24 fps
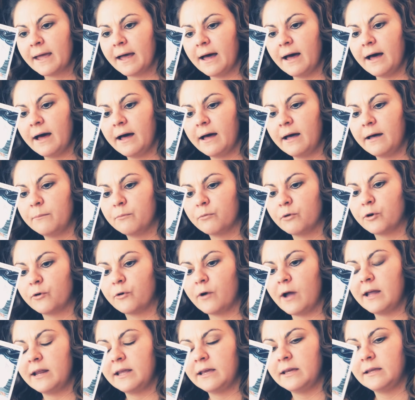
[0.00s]
um,
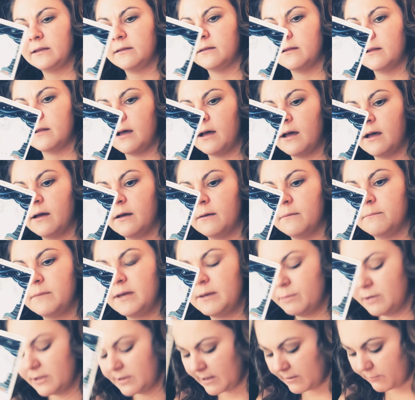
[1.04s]
regretting um,
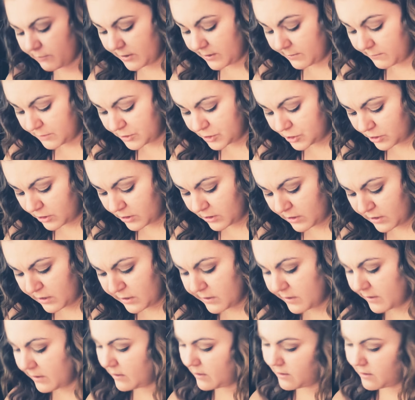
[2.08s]
maybe they were immature.